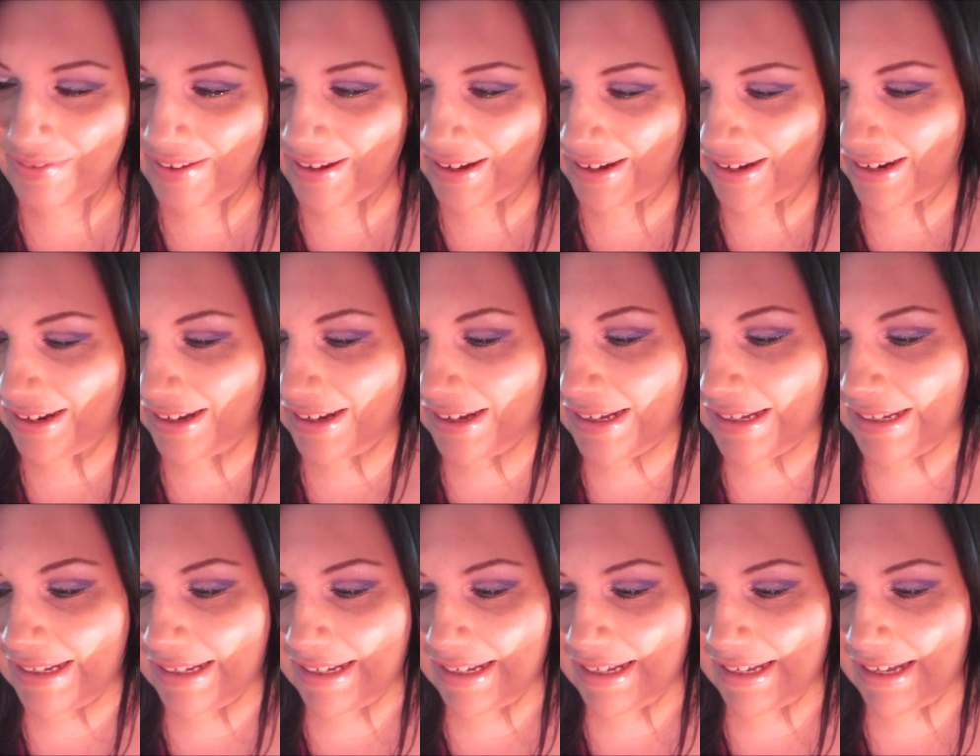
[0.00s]
and
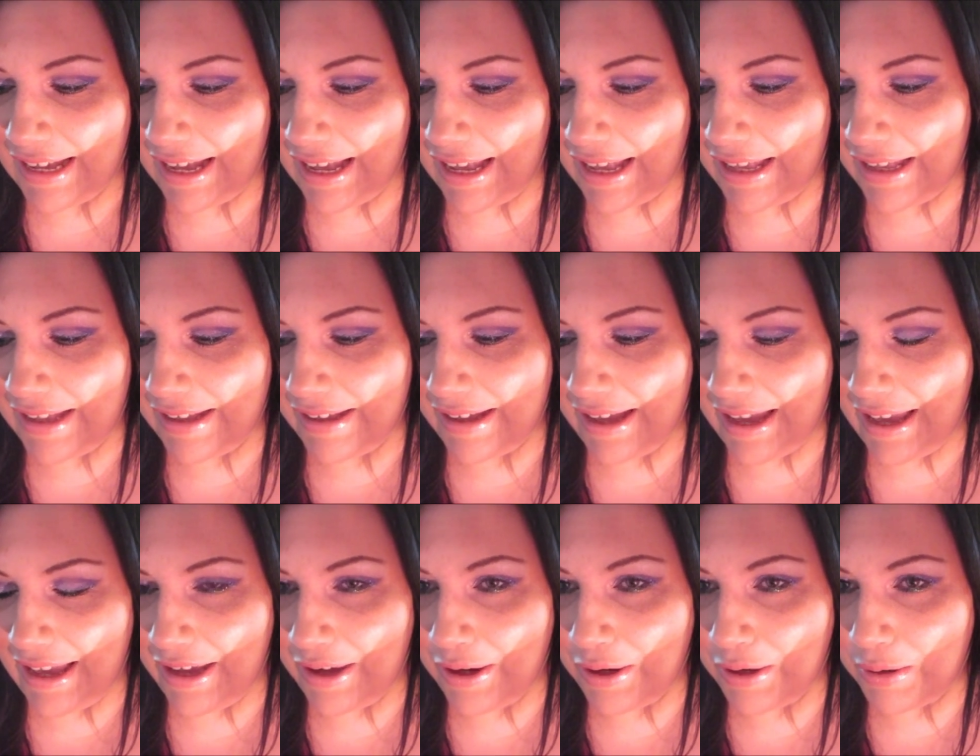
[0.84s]
uh,
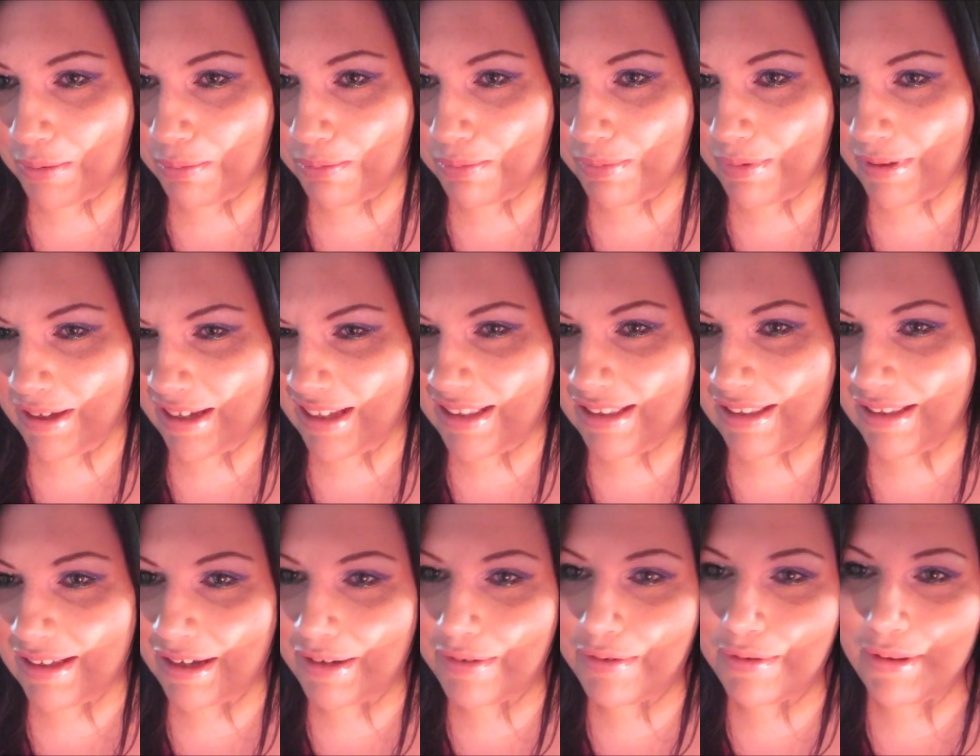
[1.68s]
I hope it
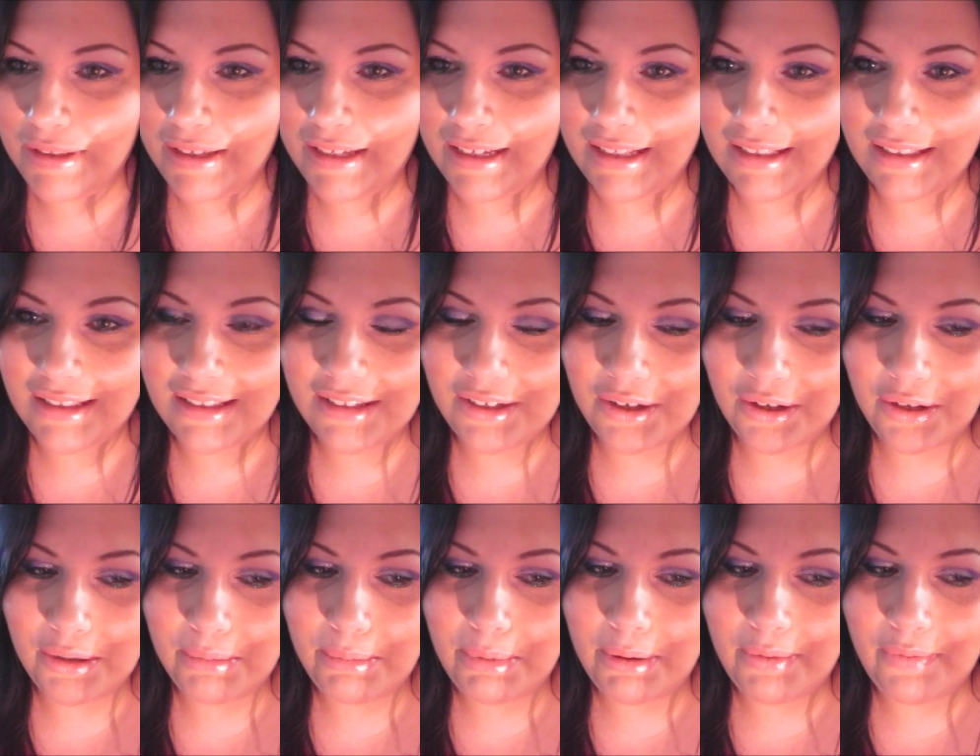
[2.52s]
I think it's
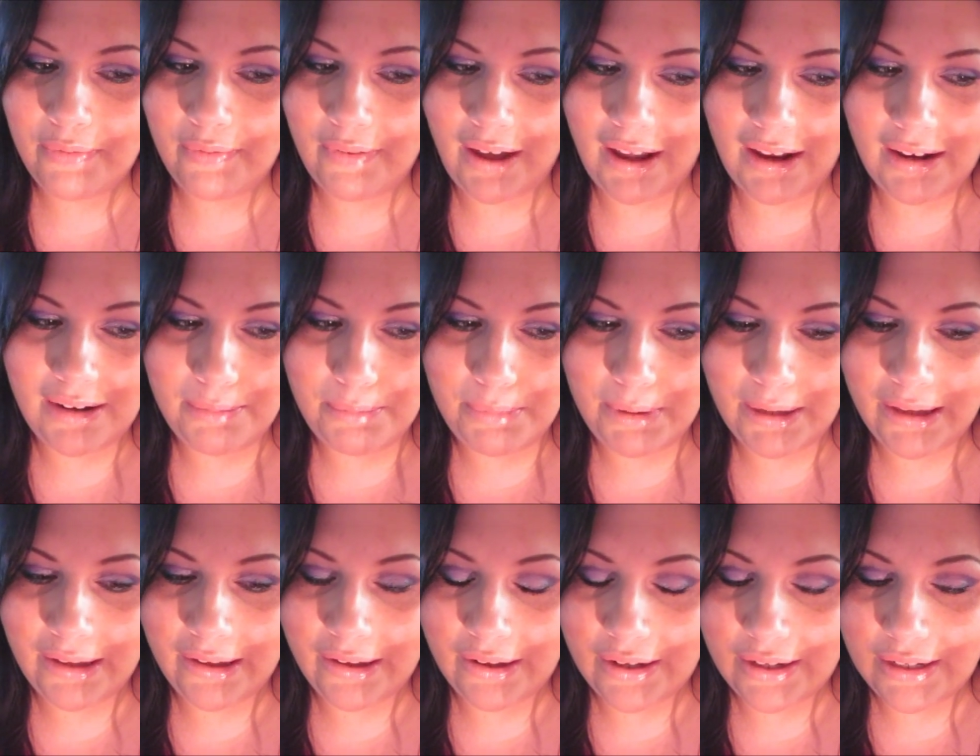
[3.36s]
gonna be fun
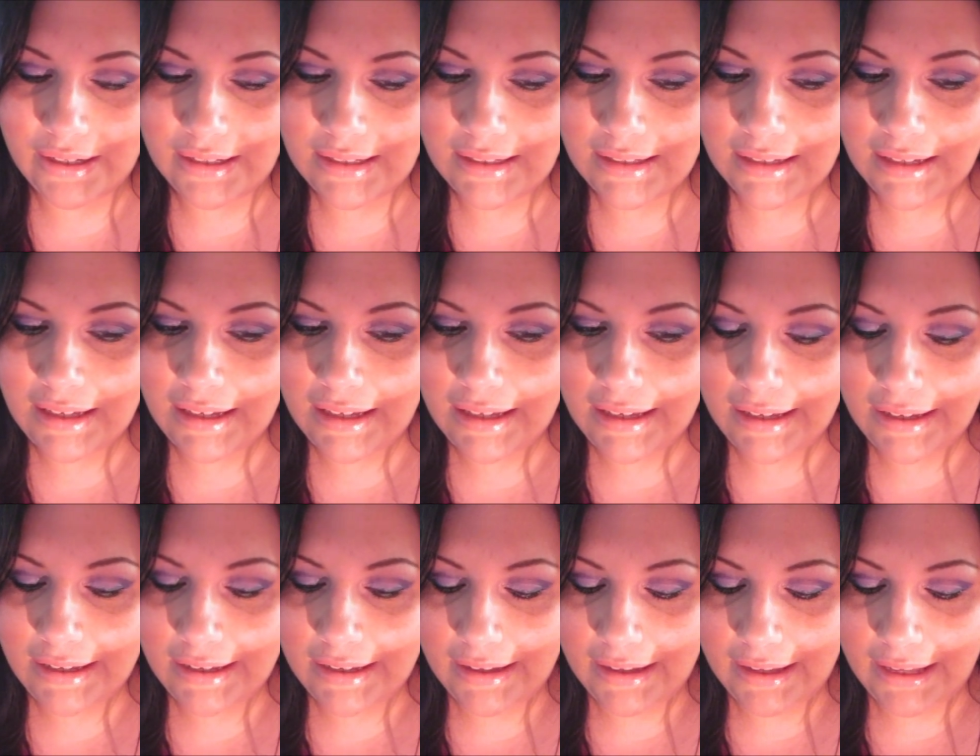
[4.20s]
because
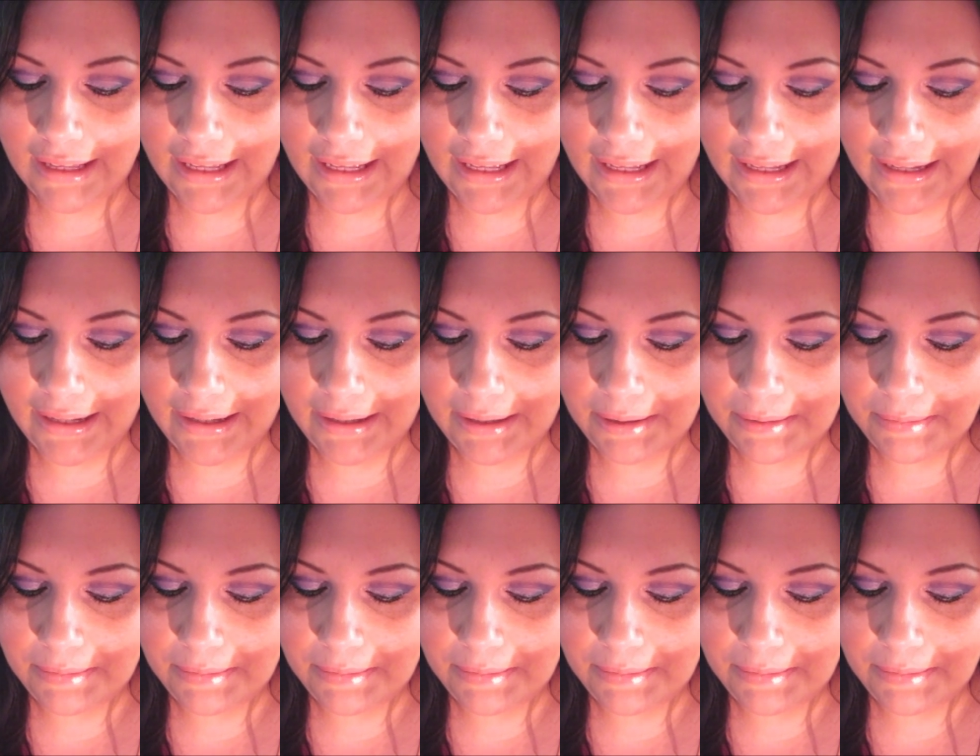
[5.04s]
yeah